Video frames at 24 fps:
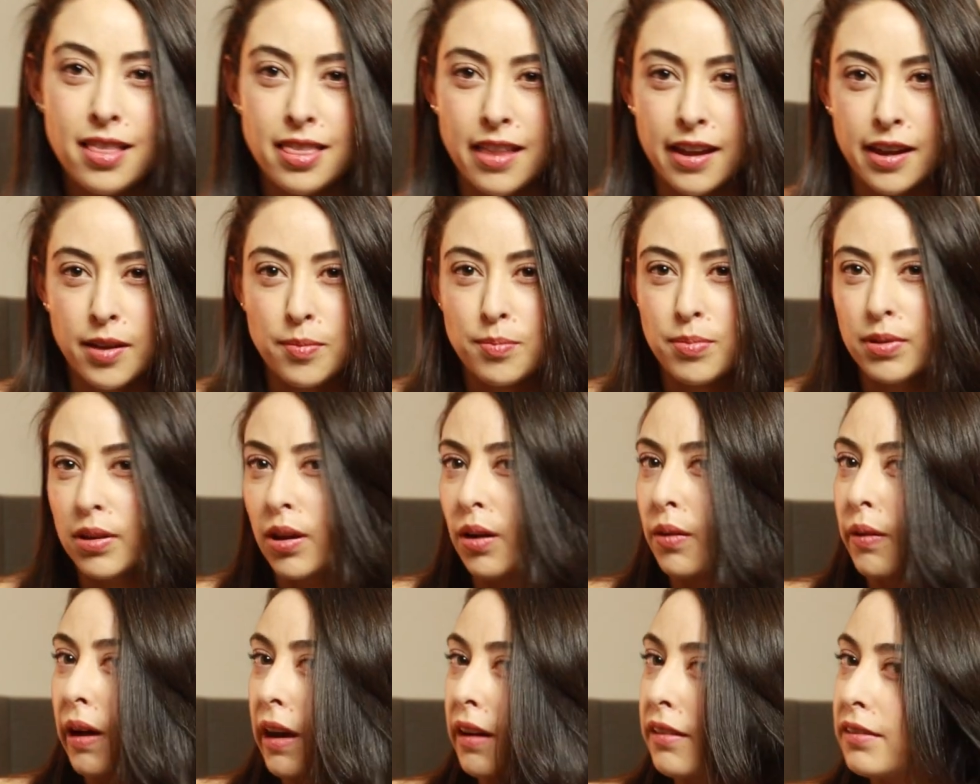like a
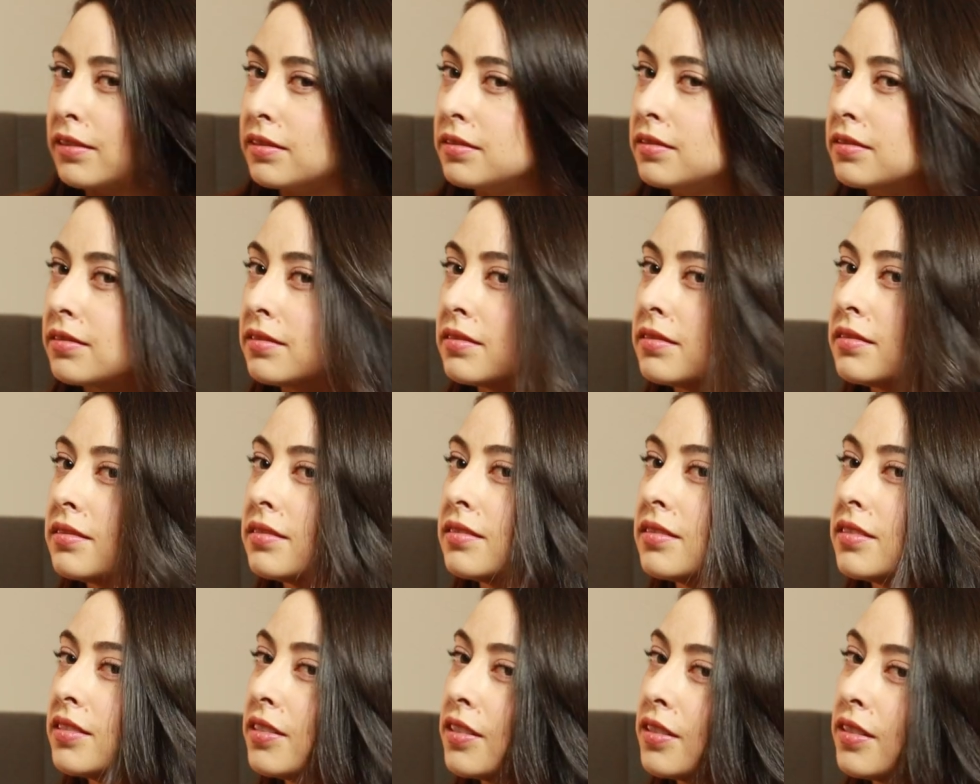blowout.
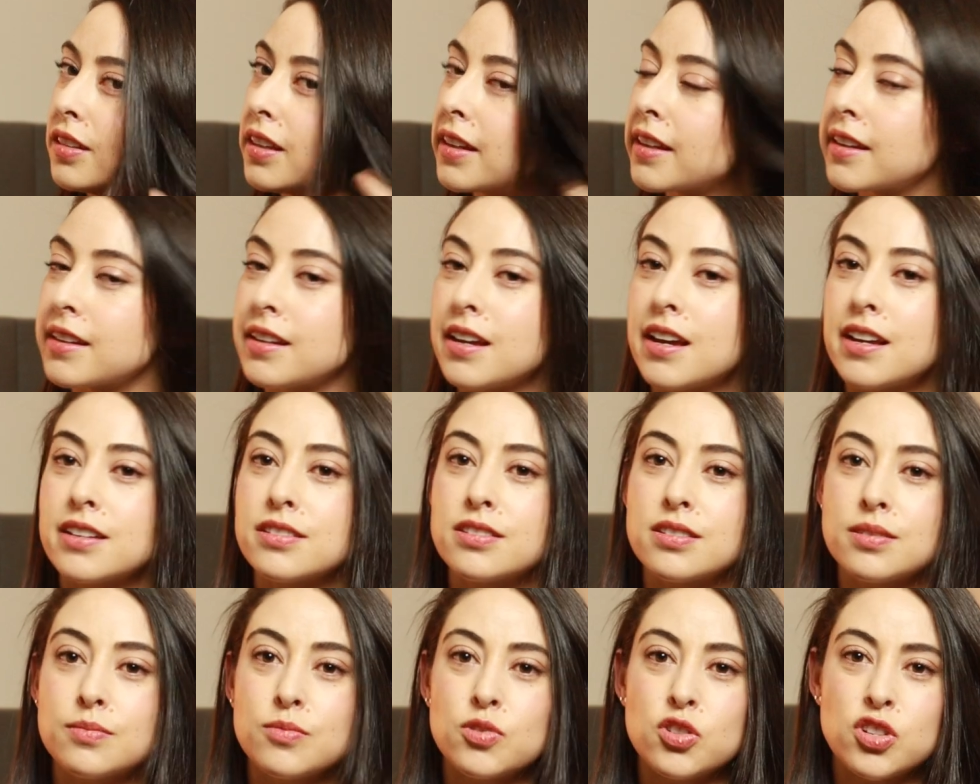You know, like it
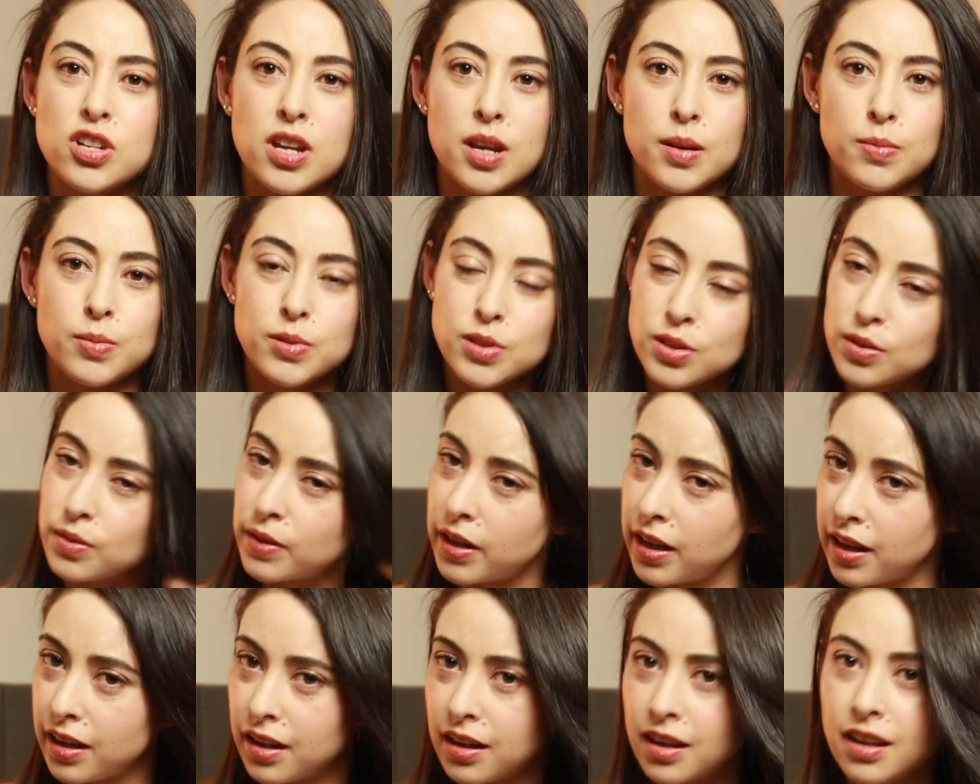has some shape to
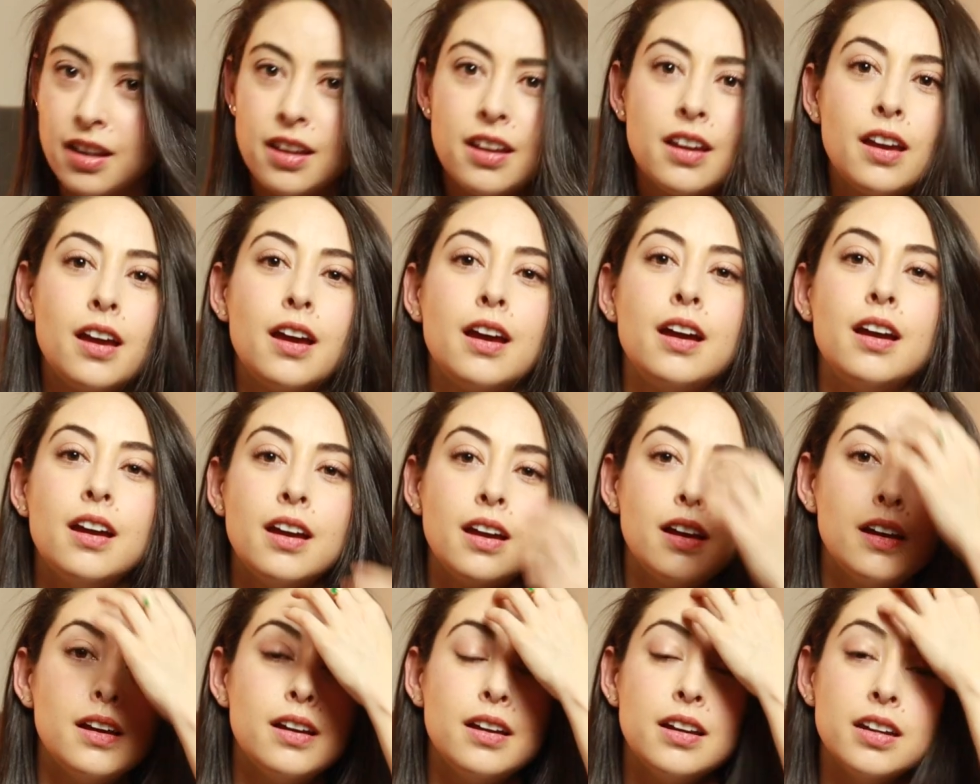it.
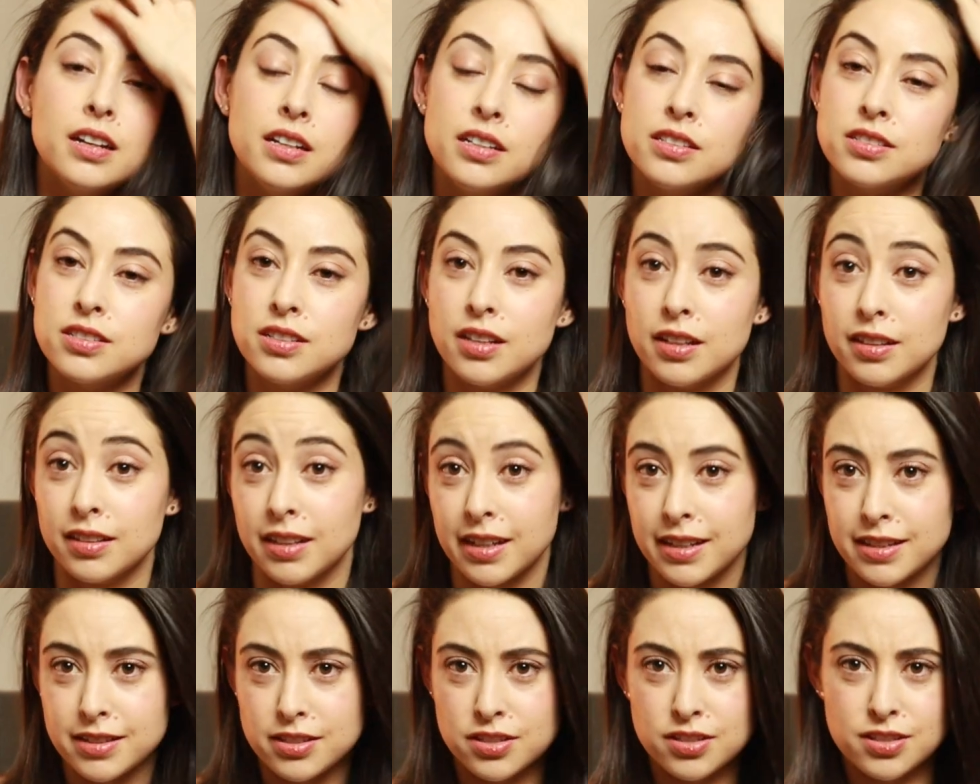It's not
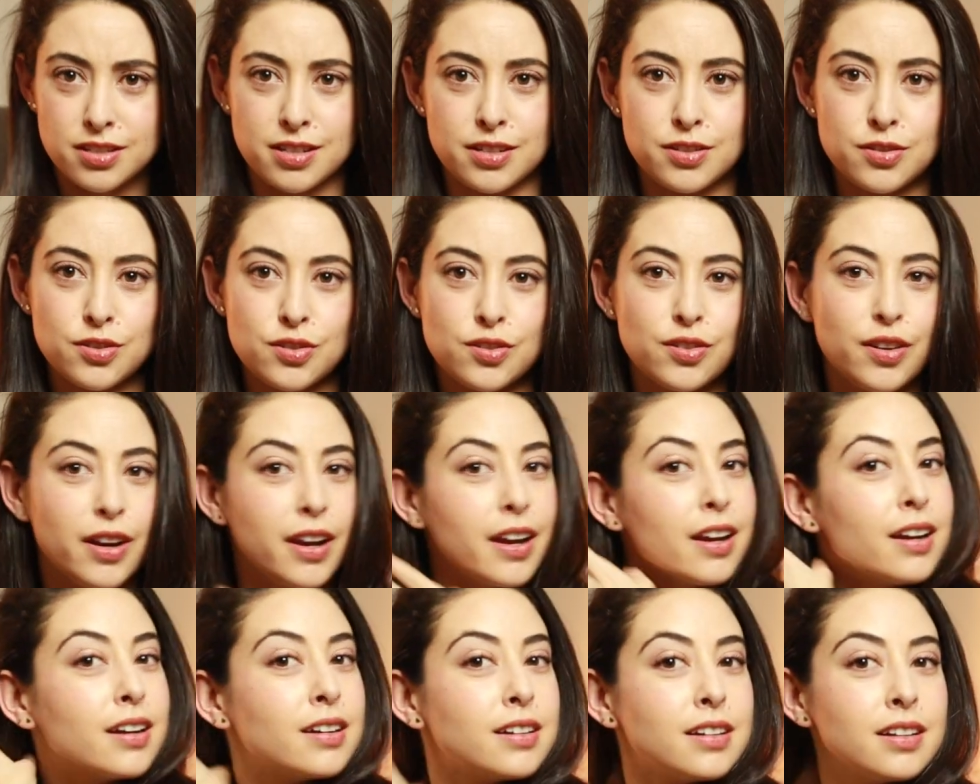like stick
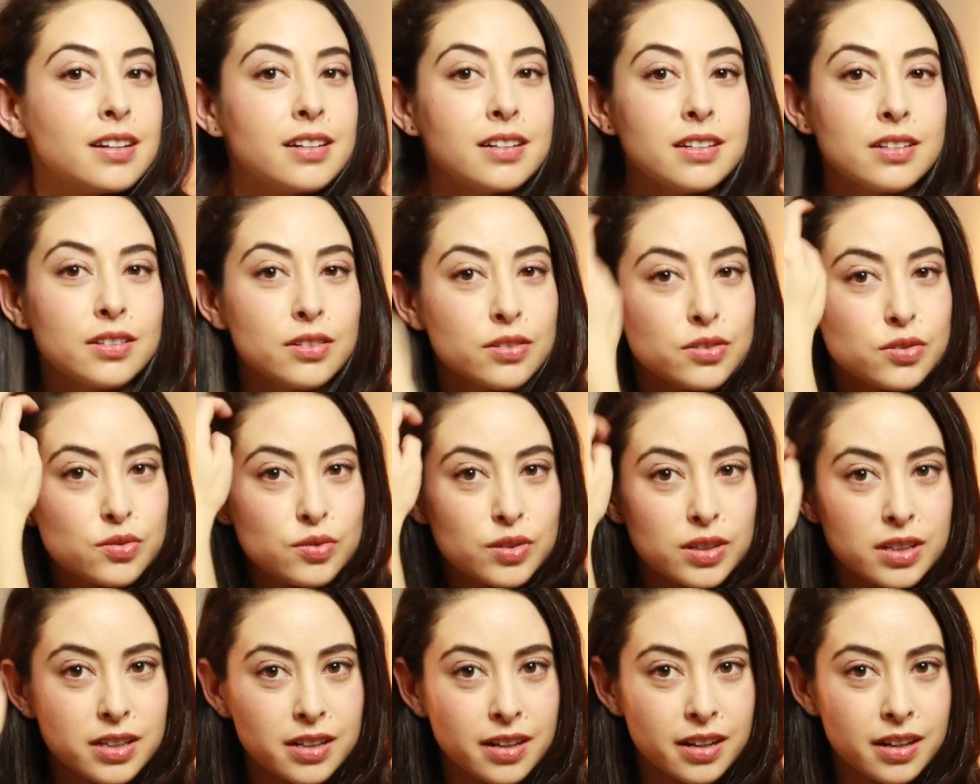straight and it looks really